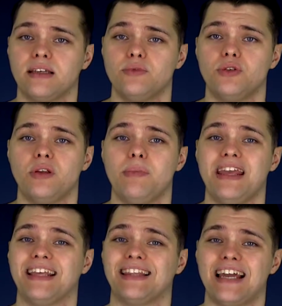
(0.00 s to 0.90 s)
him due to
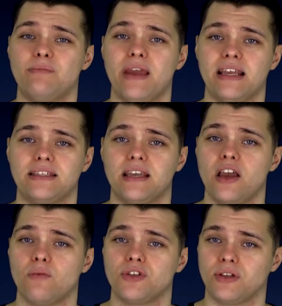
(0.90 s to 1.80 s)
being lead-based,
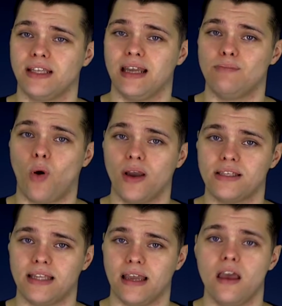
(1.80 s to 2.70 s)
resulting in
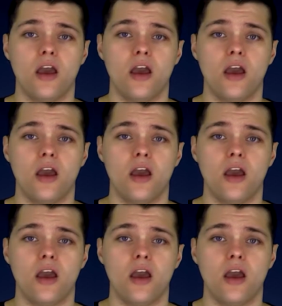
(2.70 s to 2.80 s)
poisoning.